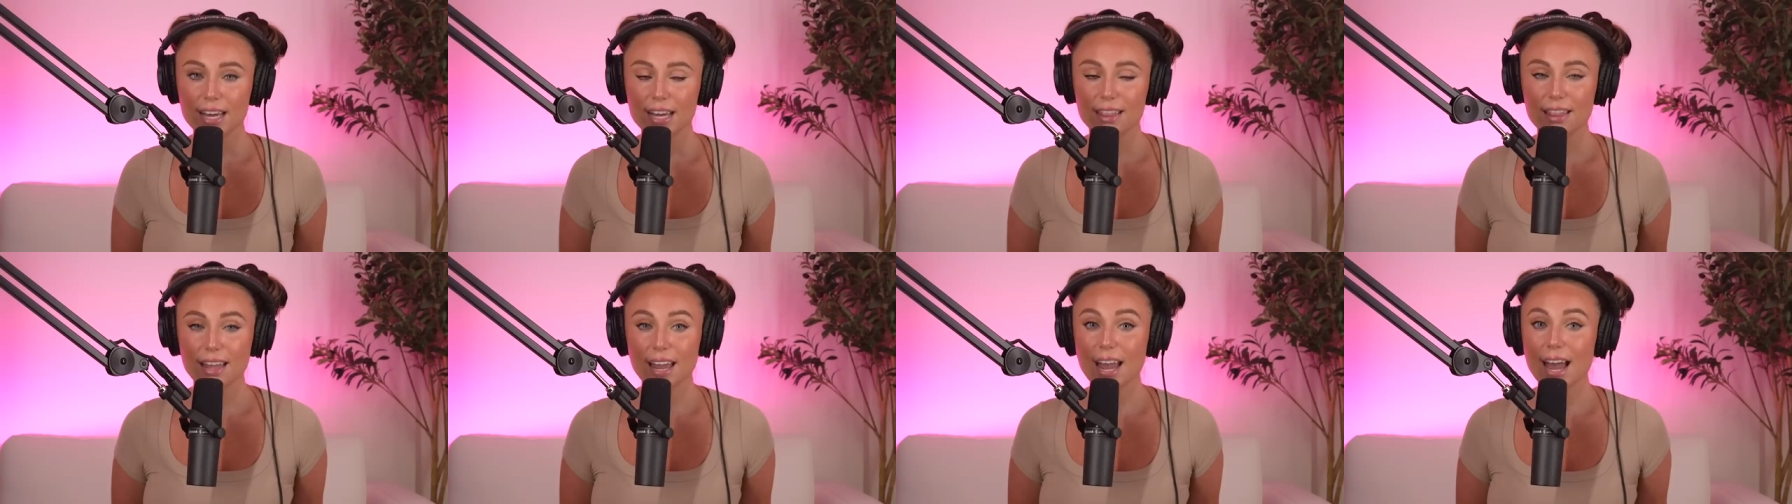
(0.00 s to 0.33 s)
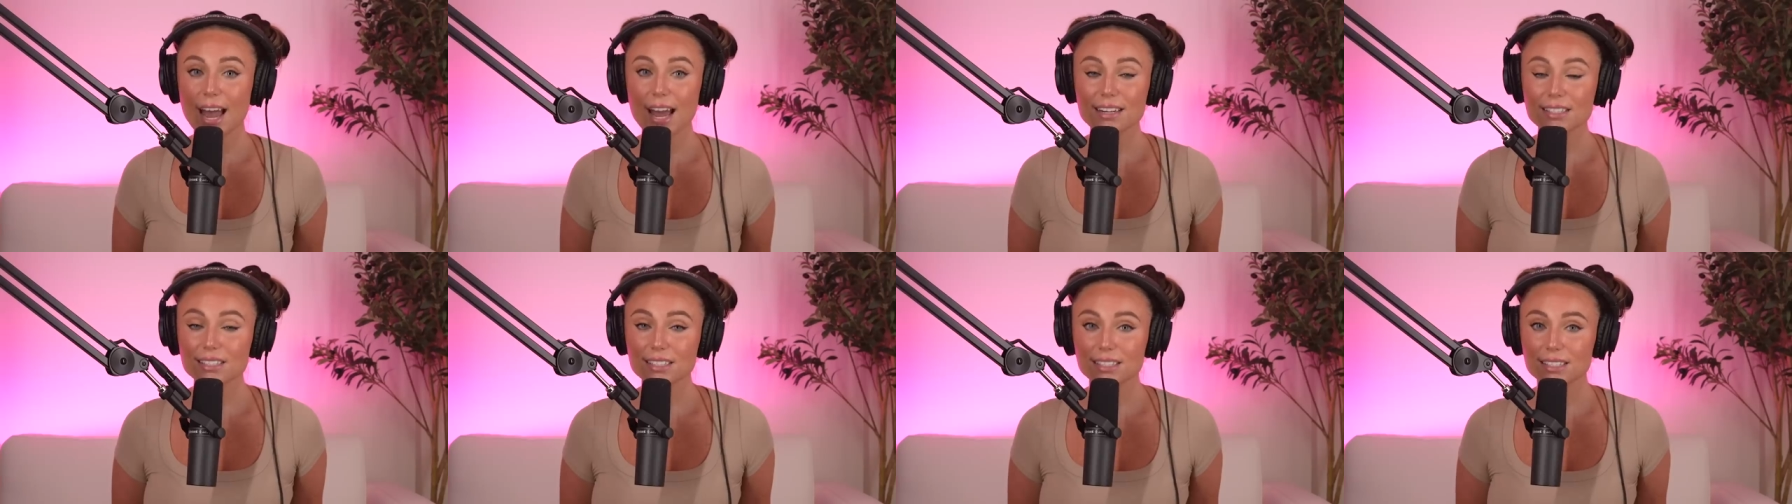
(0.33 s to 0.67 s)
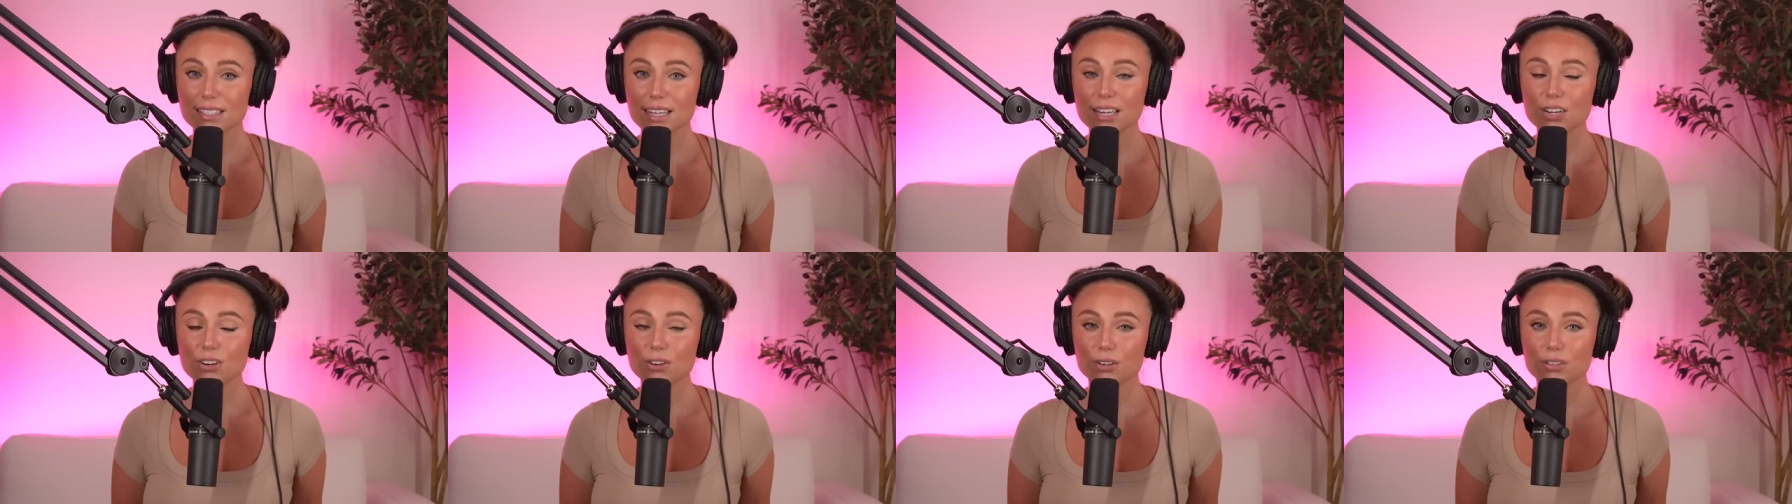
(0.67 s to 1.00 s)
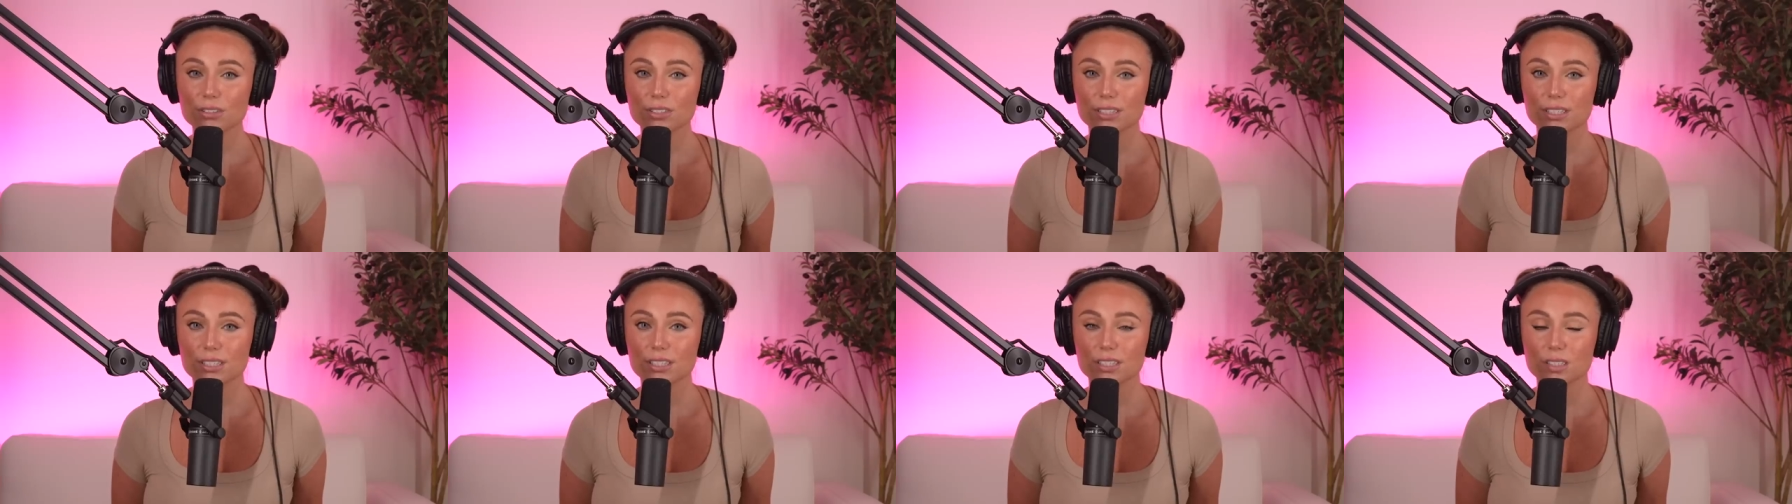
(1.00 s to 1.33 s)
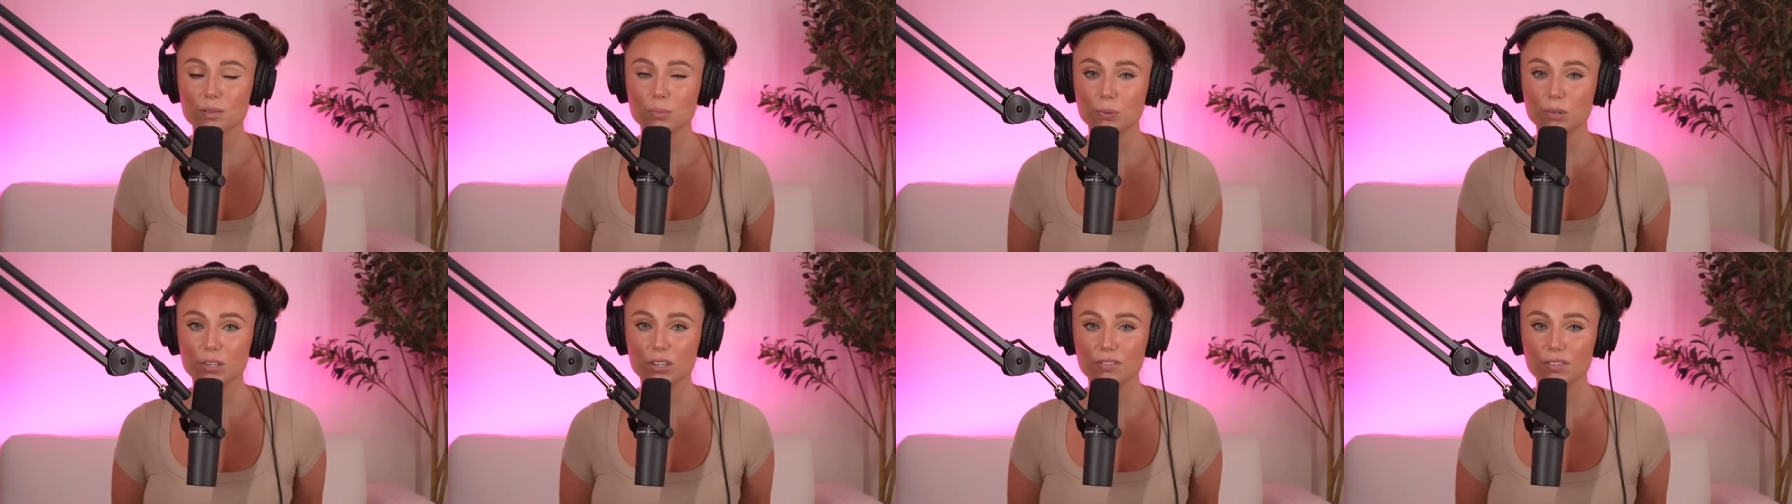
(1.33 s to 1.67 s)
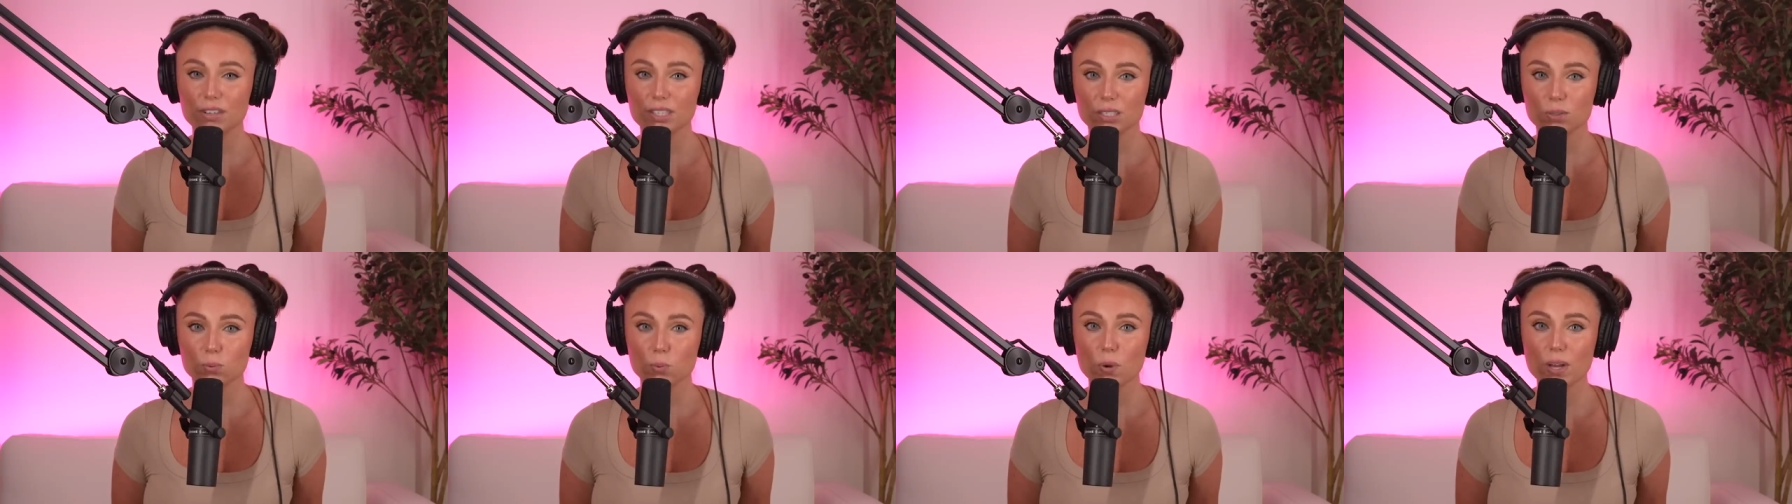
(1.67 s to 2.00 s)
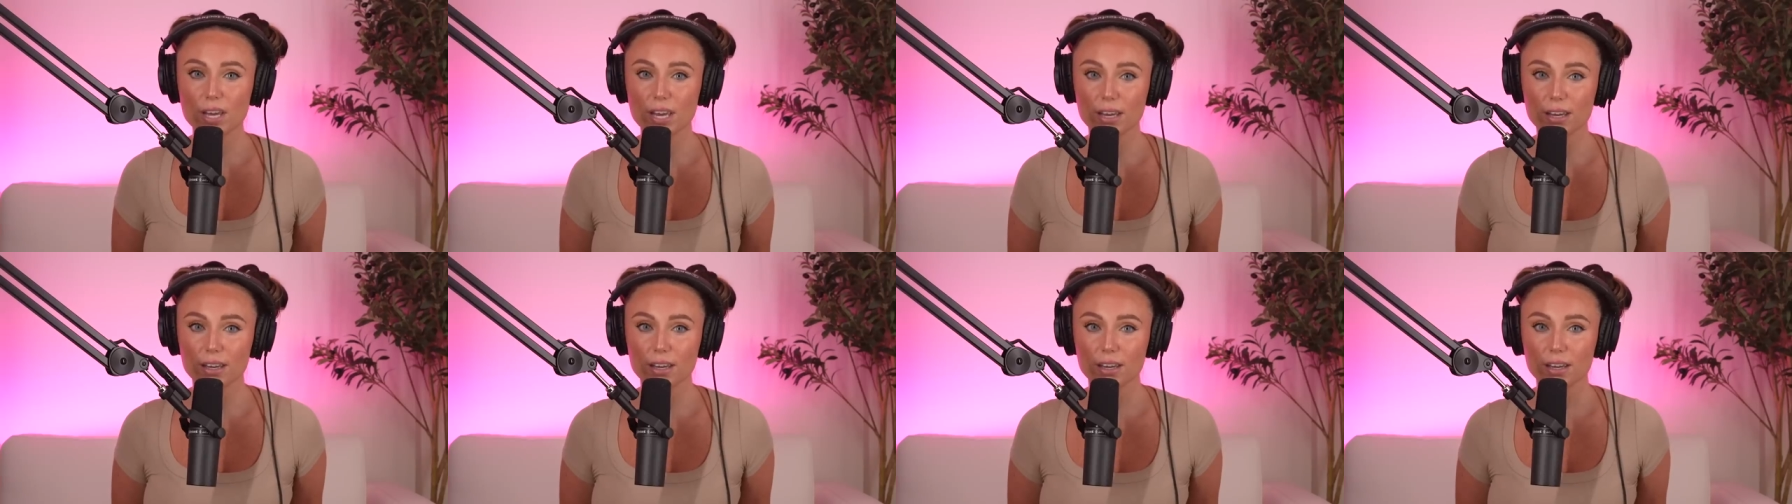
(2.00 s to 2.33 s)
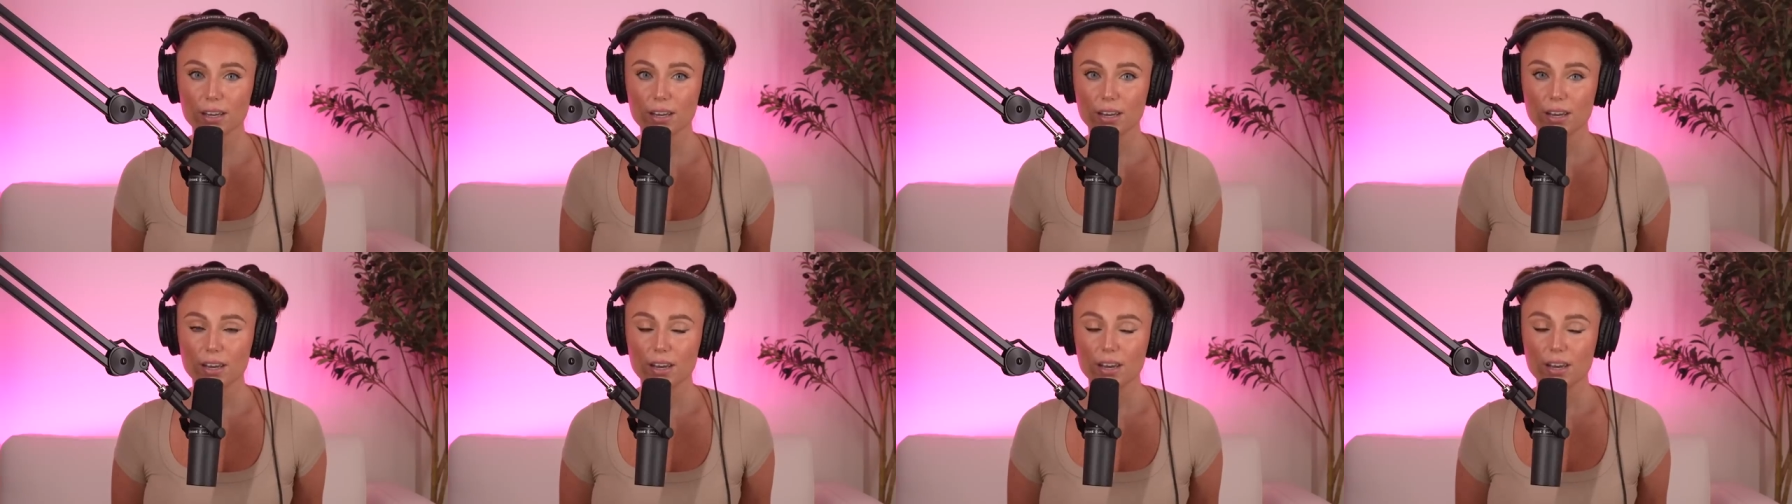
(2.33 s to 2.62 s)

they hadn't seen her since the previous week.